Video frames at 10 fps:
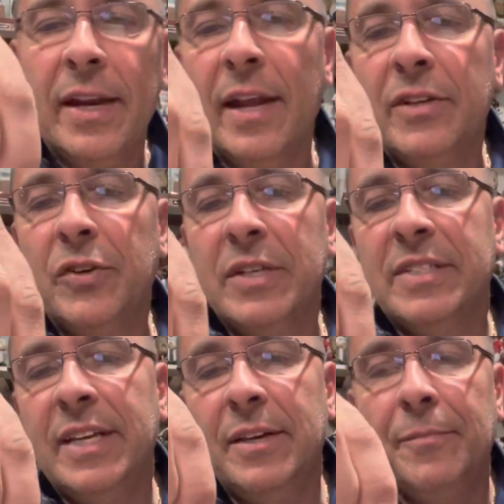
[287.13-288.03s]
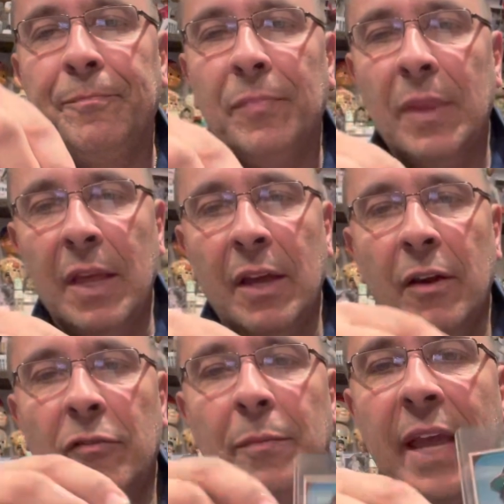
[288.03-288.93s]
as you can see,
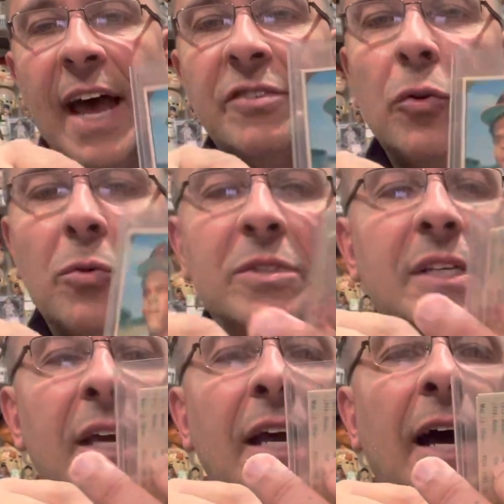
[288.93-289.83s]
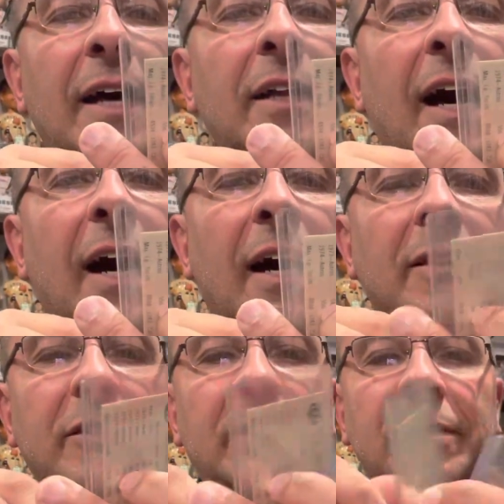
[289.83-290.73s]
from the Astros. And
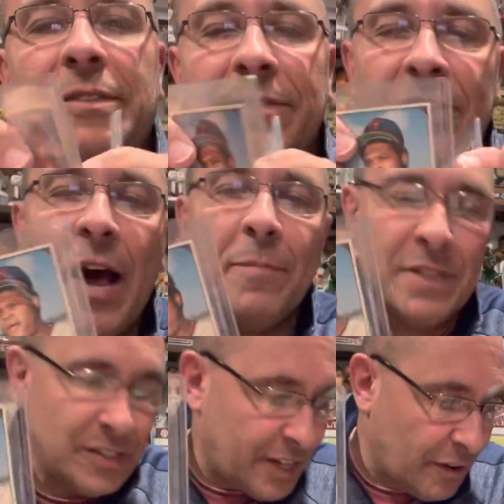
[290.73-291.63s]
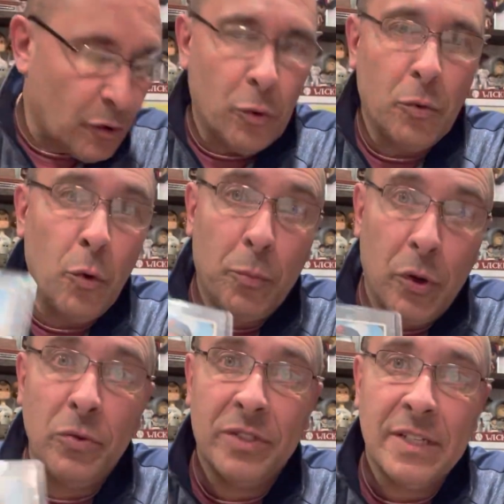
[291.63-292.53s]
Topps in general, who
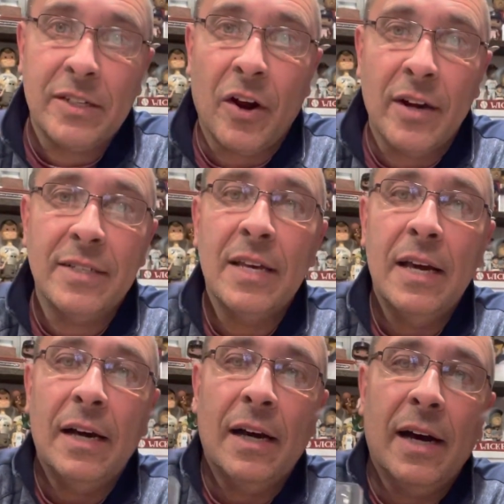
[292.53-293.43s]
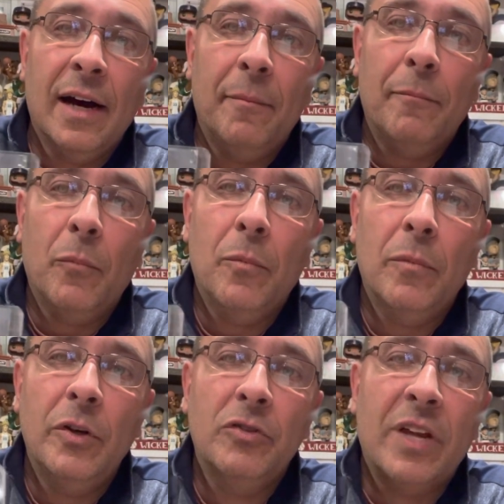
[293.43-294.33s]
produced these cards,
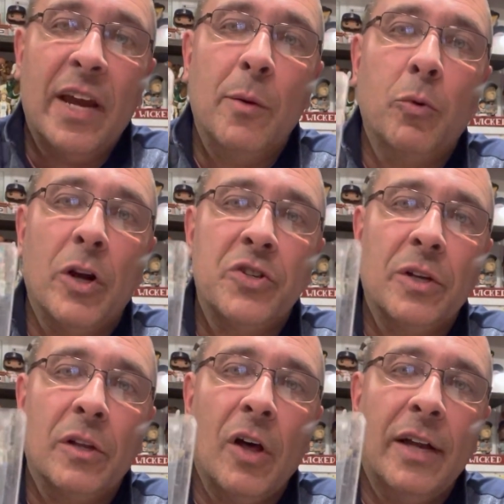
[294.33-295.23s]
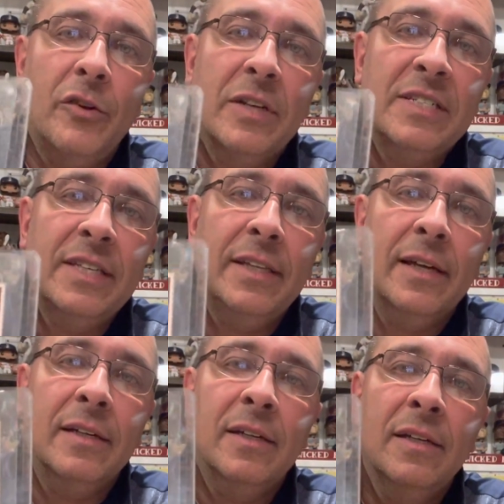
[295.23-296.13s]
used to airbrush a lot. You can see
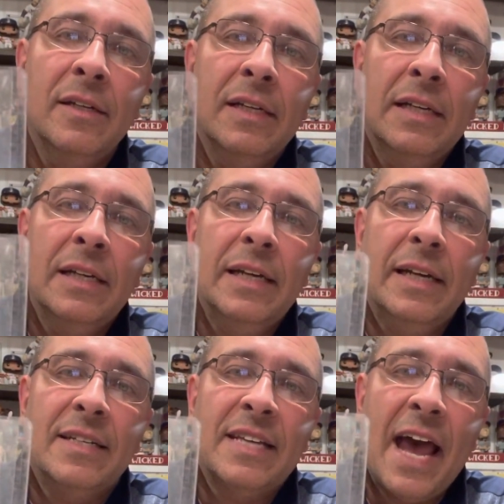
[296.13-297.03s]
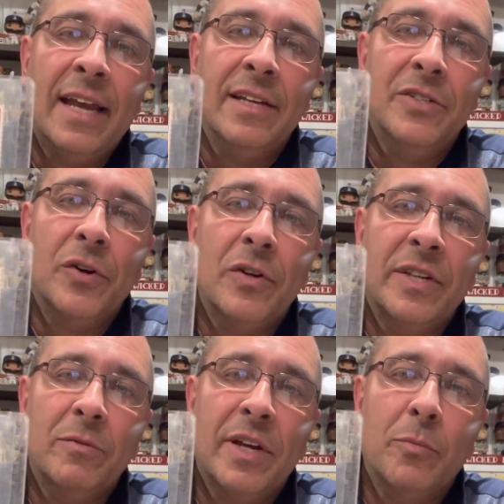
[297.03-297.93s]
in his hat and his jersey
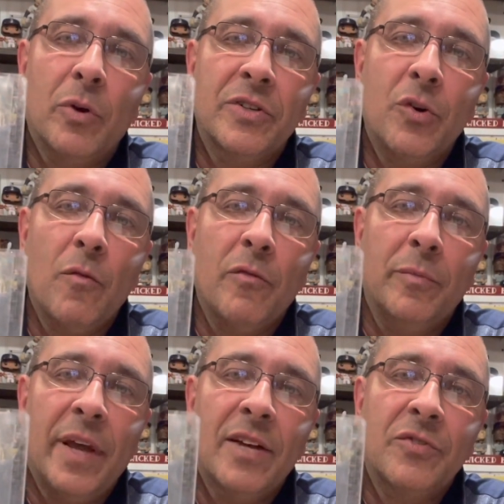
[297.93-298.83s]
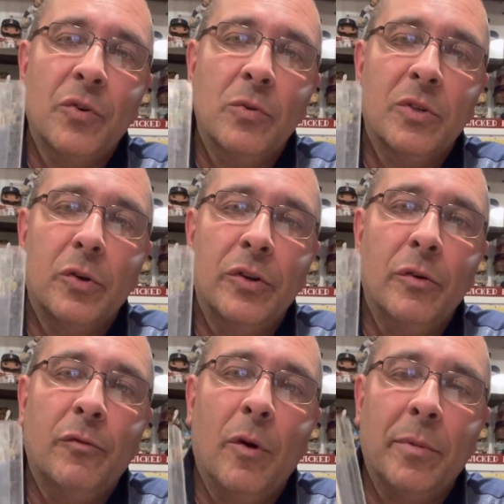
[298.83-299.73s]
was airbrushed over from the Astros
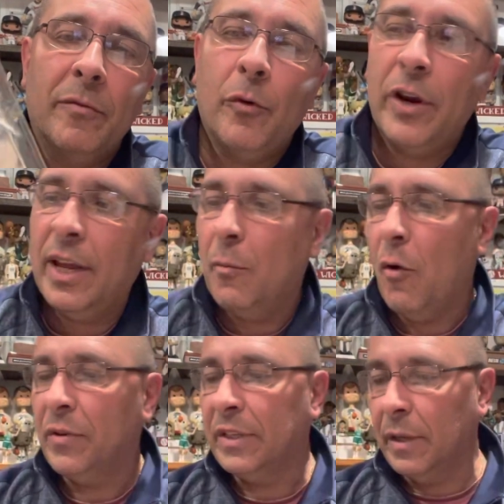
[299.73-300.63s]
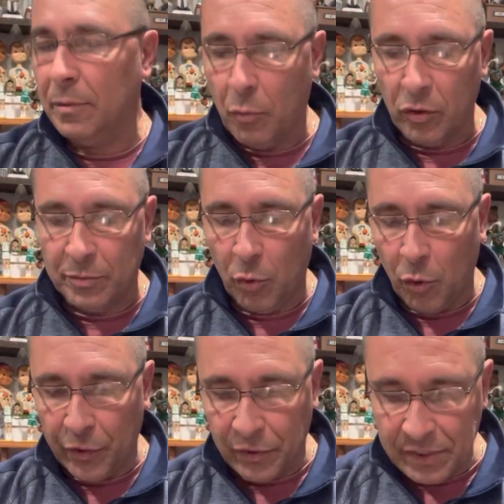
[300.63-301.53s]
uniform, converting him over to the Baltimore
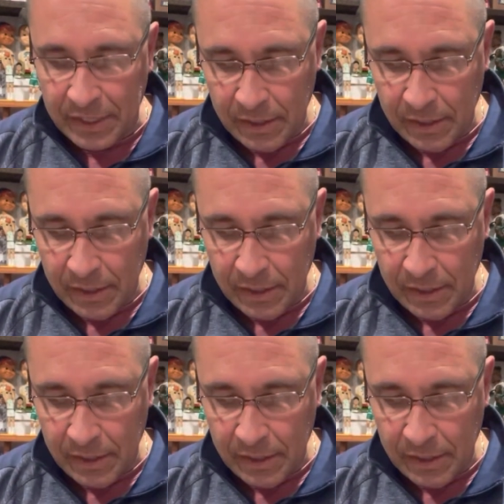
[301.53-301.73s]
Orioles.